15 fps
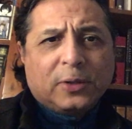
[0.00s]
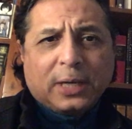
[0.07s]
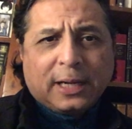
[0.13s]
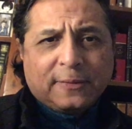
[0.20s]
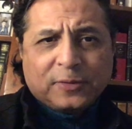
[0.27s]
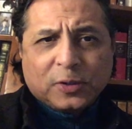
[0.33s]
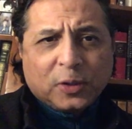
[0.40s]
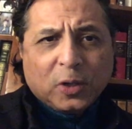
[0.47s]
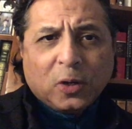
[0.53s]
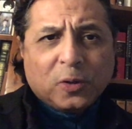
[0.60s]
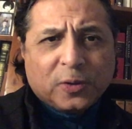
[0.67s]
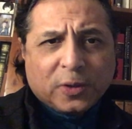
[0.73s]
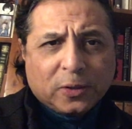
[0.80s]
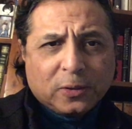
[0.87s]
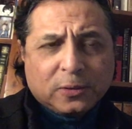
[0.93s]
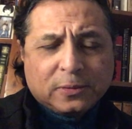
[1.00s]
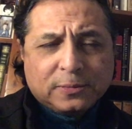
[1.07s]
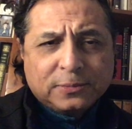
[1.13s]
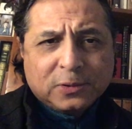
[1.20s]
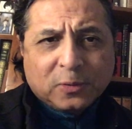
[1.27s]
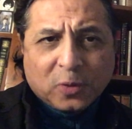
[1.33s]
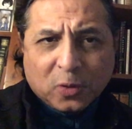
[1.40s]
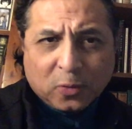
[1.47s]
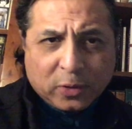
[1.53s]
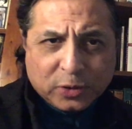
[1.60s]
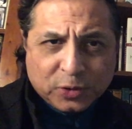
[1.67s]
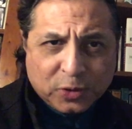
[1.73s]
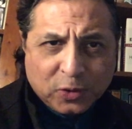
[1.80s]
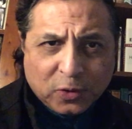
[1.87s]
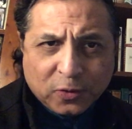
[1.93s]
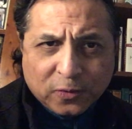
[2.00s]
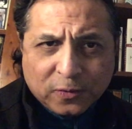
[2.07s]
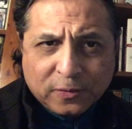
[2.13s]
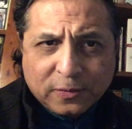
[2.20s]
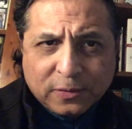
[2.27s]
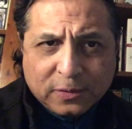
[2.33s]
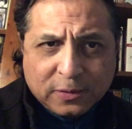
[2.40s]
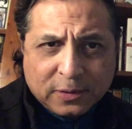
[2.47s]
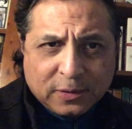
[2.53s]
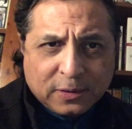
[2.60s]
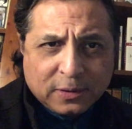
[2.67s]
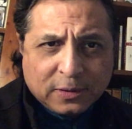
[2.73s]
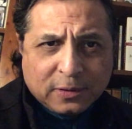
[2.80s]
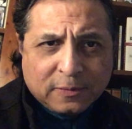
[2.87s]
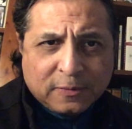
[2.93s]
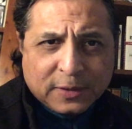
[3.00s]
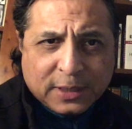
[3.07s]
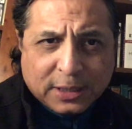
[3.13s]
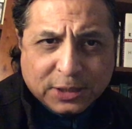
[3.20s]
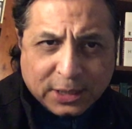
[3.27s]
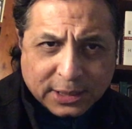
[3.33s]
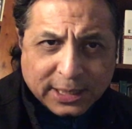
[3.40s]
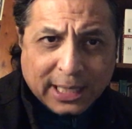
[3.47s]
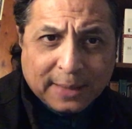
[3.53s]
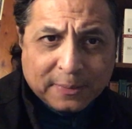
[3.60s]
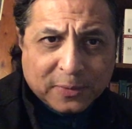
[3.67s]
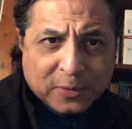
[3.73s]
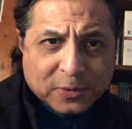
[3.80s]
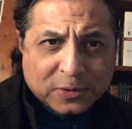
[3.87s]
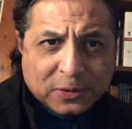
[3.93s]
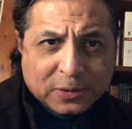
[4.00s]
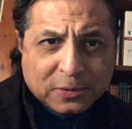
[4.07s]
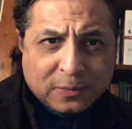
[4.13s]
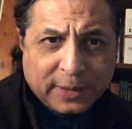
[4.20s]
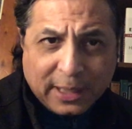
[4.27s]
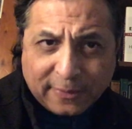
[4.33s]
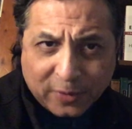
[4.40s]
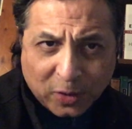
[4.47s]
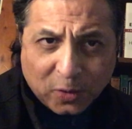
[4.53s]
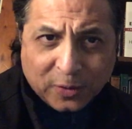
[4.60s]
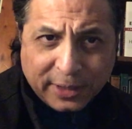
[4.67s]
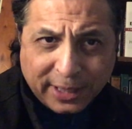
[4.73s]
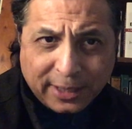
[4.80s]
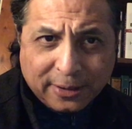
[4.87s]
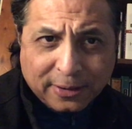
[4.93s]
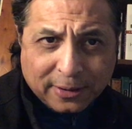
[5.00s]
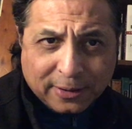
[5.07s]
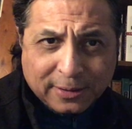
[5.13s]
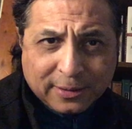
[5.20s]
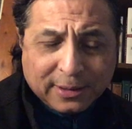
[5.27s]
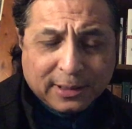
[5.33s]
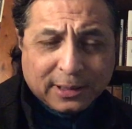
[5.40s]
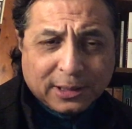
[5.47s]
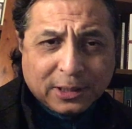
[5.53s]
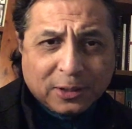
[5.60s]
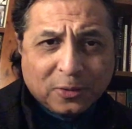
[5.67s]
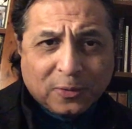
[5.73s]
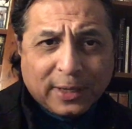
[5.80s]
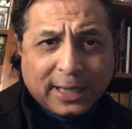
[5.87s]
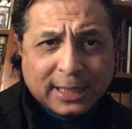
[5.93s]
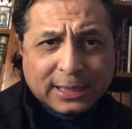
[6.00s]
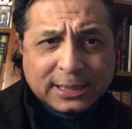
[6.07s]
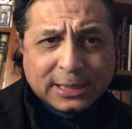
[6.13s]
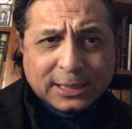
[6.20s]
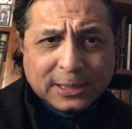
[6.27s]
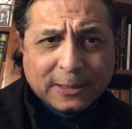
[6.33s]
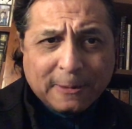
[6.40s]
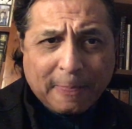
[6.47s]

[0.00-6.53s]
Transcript: don't have to go, though, to World War II for such examples. We have our own here in the U.S.